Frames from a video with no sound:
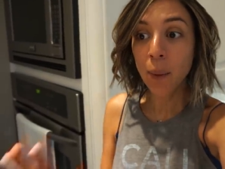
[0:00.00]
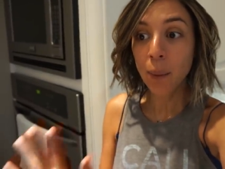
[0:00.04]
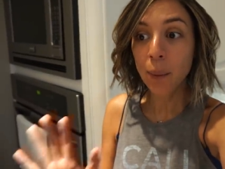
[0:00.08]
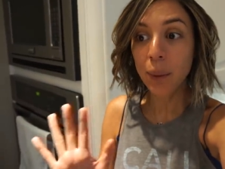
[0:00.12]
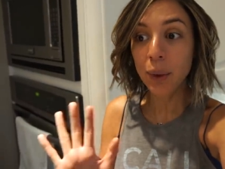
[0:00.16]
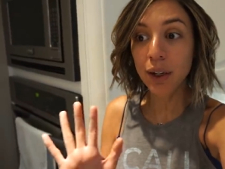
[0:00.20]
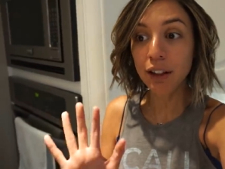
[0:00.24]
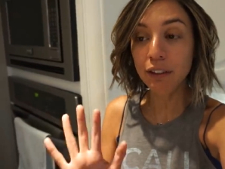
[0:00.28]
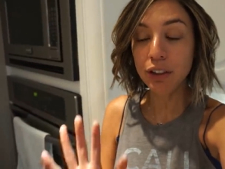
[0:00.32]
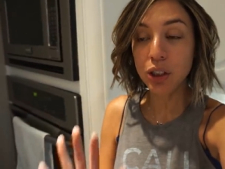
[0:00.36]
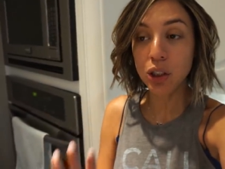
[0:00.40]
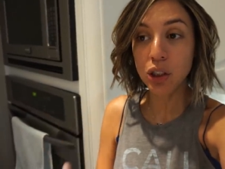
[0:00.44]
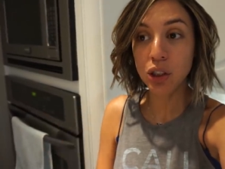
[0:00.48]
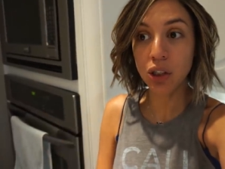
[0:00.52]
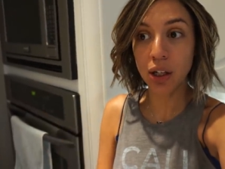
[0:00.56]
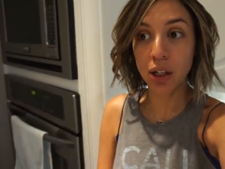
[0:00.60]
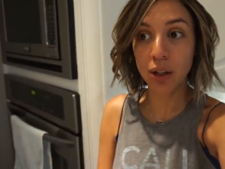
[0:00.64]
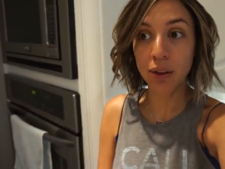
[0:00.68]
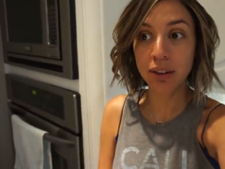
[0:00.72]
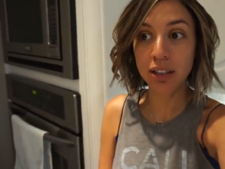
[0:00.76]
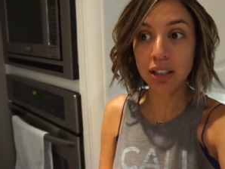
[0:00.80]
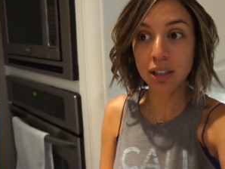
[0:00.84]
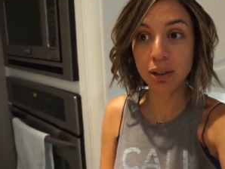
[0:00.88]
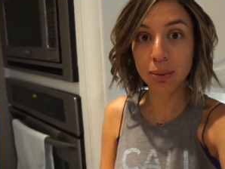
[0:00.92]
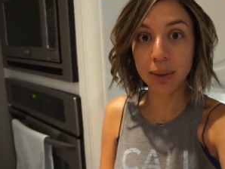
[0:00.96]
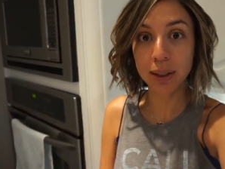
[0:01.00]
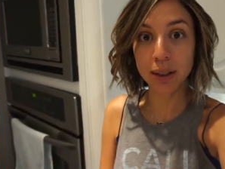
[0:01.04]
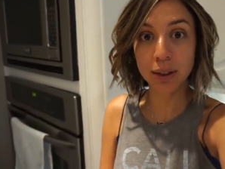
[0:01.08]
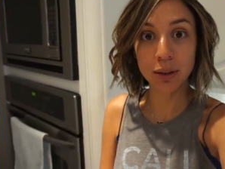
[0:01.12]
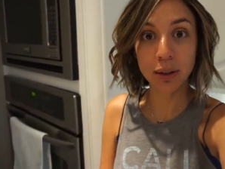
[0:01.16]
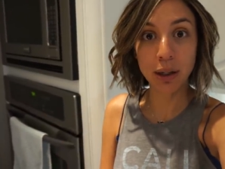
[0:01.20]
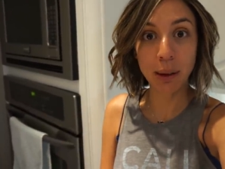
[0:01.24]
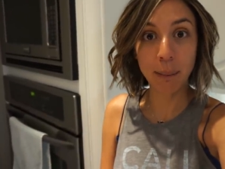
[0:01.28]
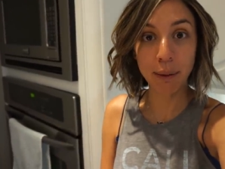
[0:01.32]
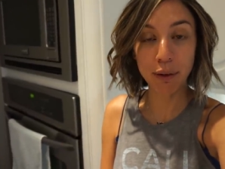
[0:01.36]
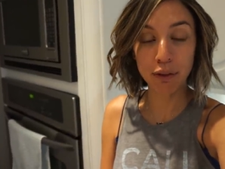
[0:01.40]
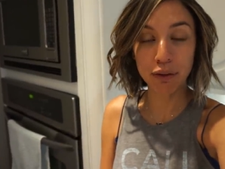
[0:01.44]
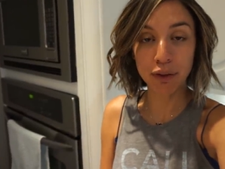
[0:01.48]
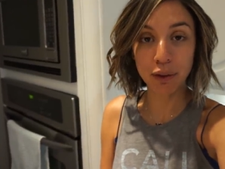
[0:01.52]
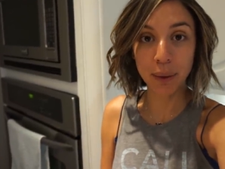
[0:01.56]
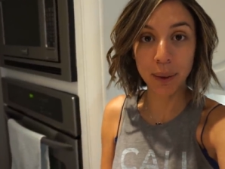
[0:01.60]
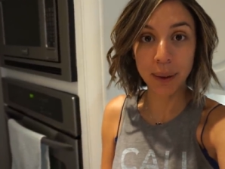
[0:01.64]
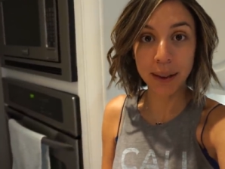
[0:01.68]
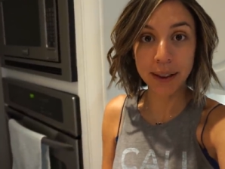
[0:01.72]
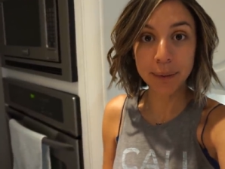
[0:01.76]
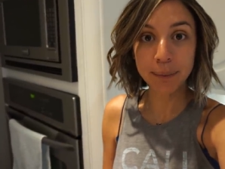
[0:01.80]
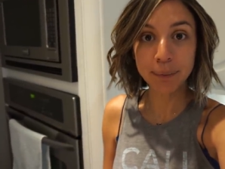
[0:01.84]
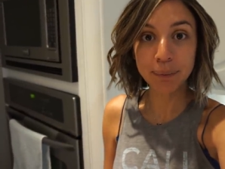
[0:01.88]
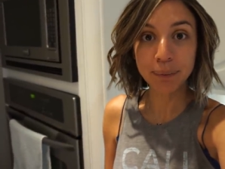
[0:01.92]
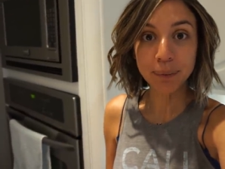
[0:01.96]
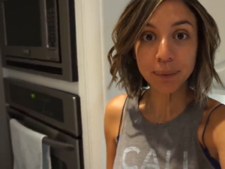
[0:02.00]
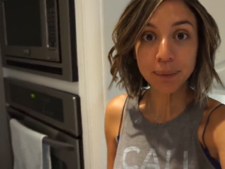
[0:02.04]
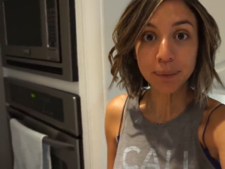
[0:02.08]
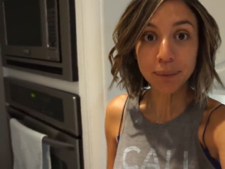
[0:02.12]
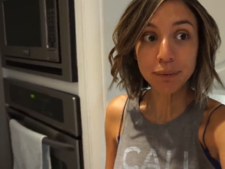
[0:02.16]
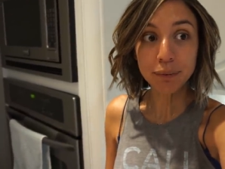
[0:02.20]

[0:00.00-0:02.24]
We've shown this restaurant before